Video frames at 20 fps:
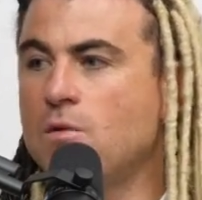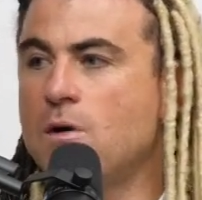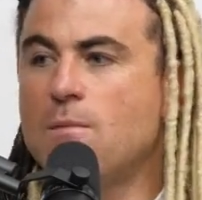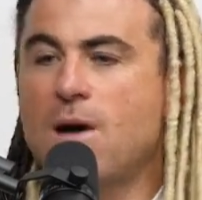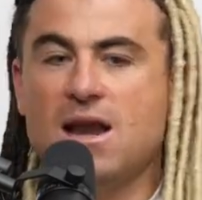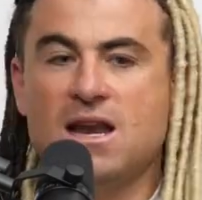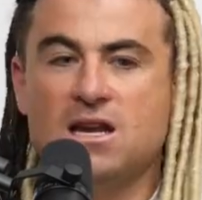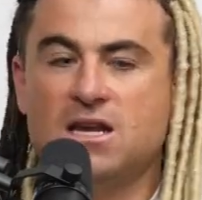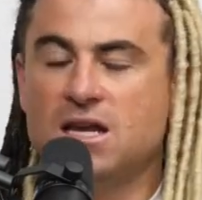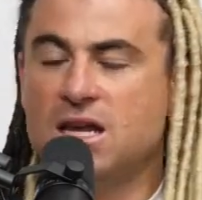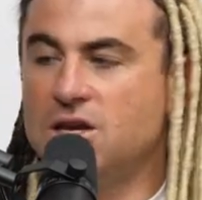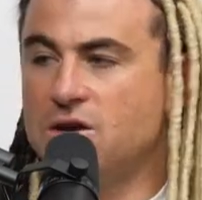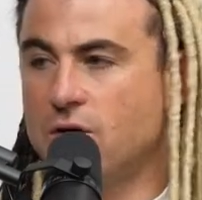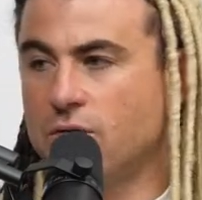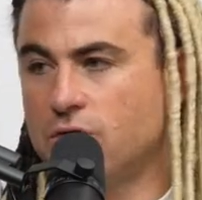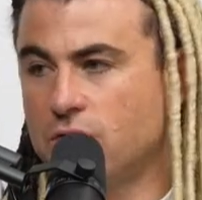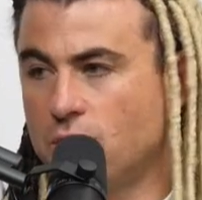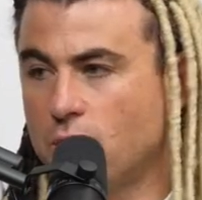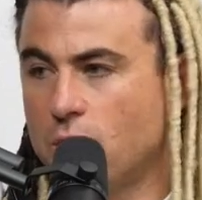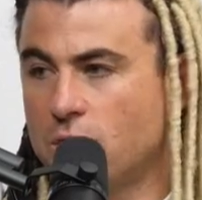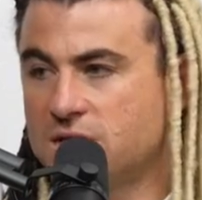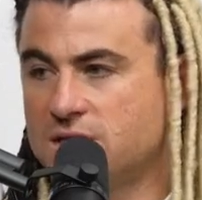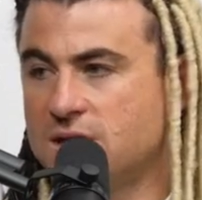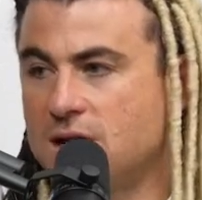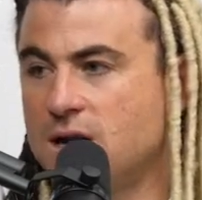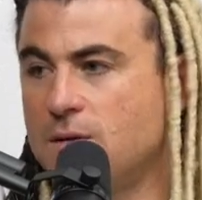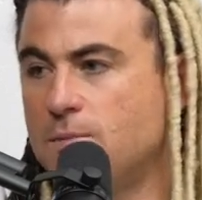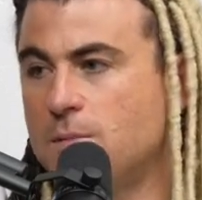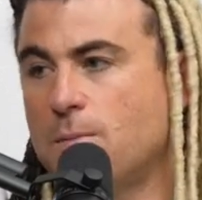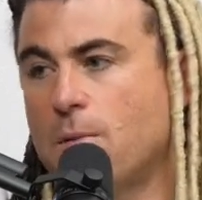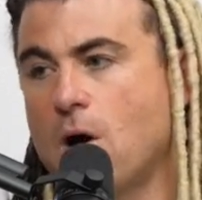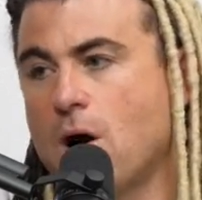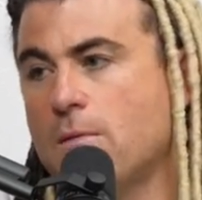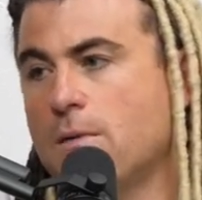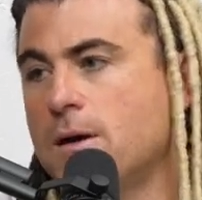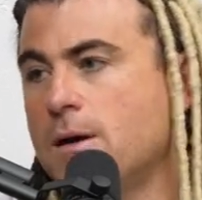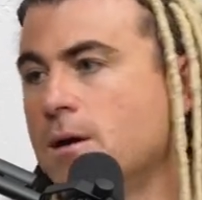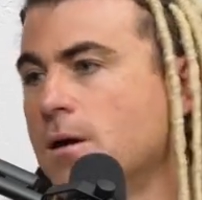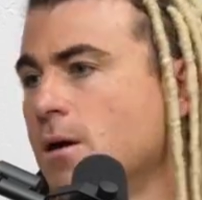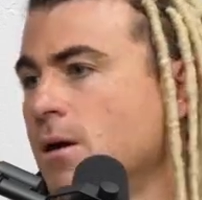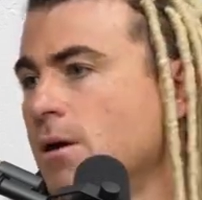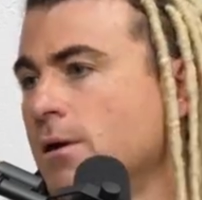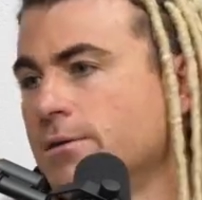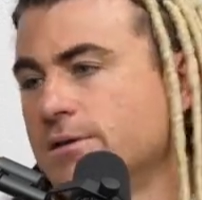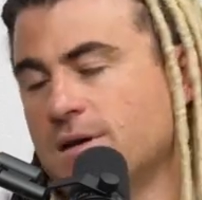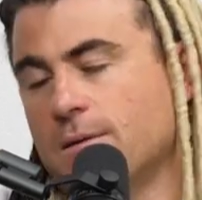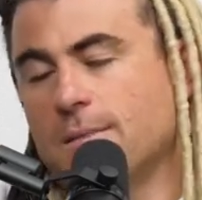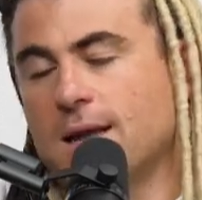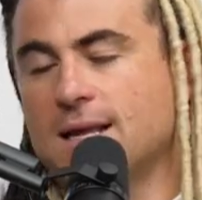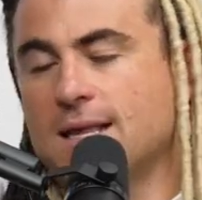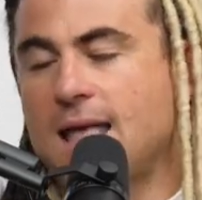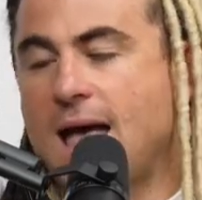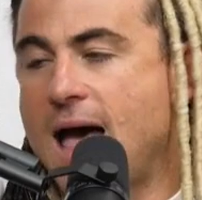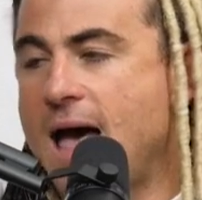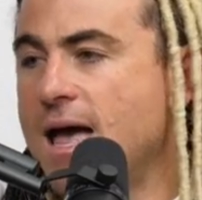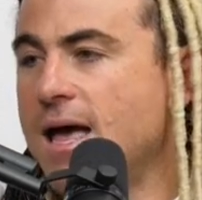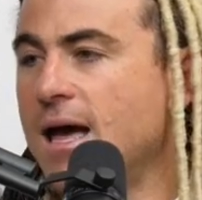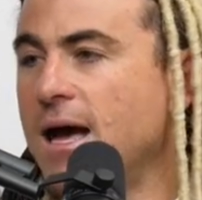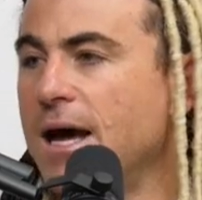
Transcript: We might need to get you over to the work study department, something like that.